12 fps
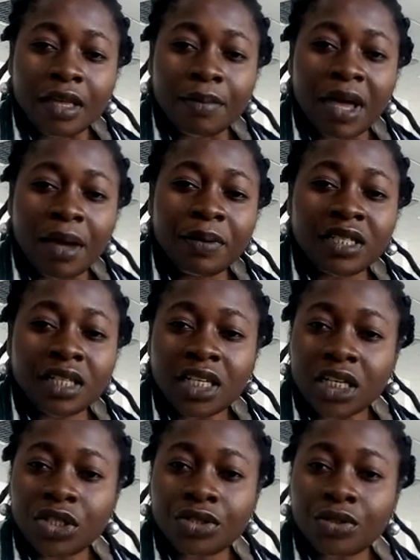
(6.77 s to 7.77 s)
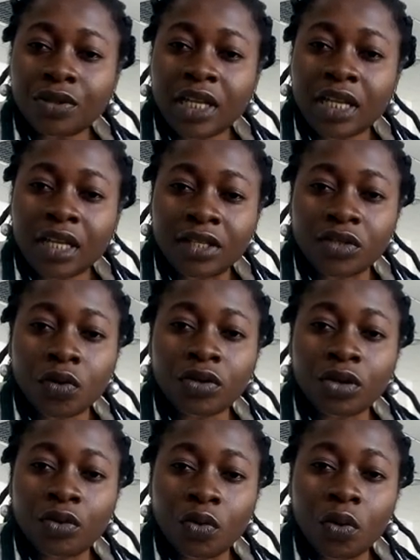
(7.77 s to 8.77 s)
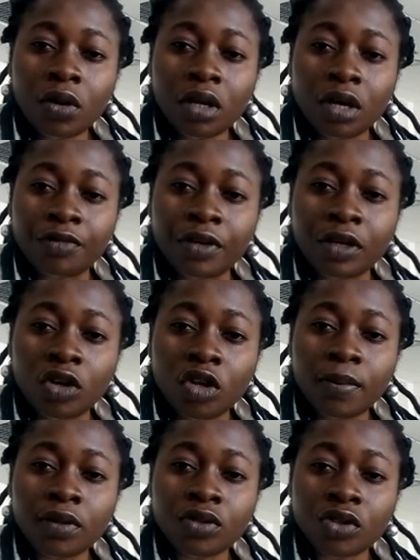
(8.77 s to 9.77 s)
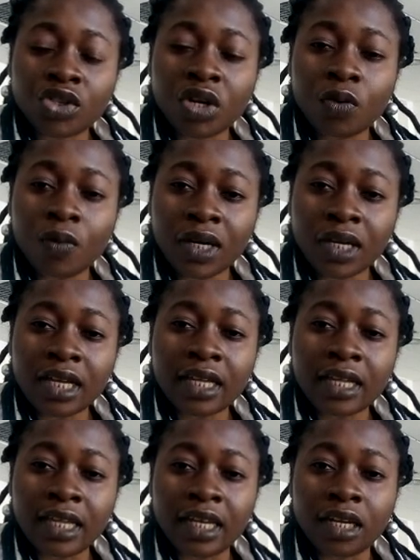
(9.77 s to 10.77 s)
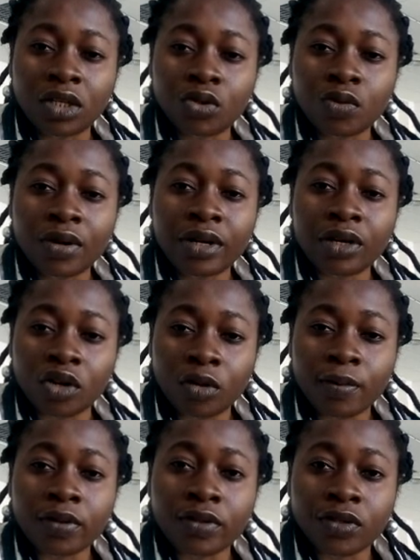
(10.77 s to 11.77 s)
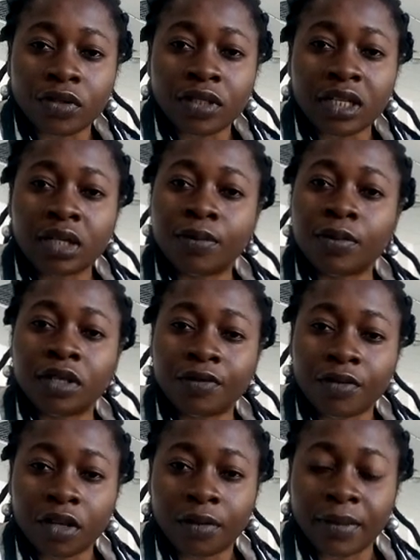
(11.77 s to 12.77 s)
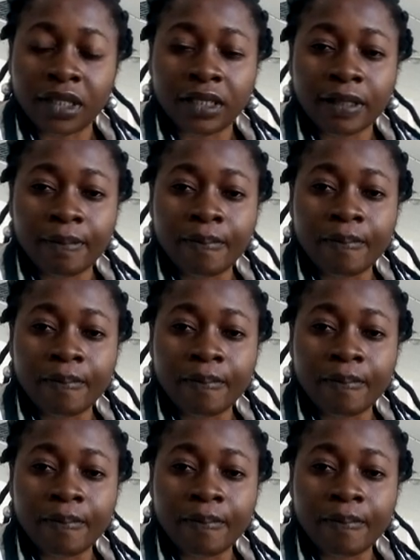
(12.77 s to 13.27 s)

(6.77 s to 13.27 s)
My presentation today is on the role of a global social worker in ensuring global sustainable development.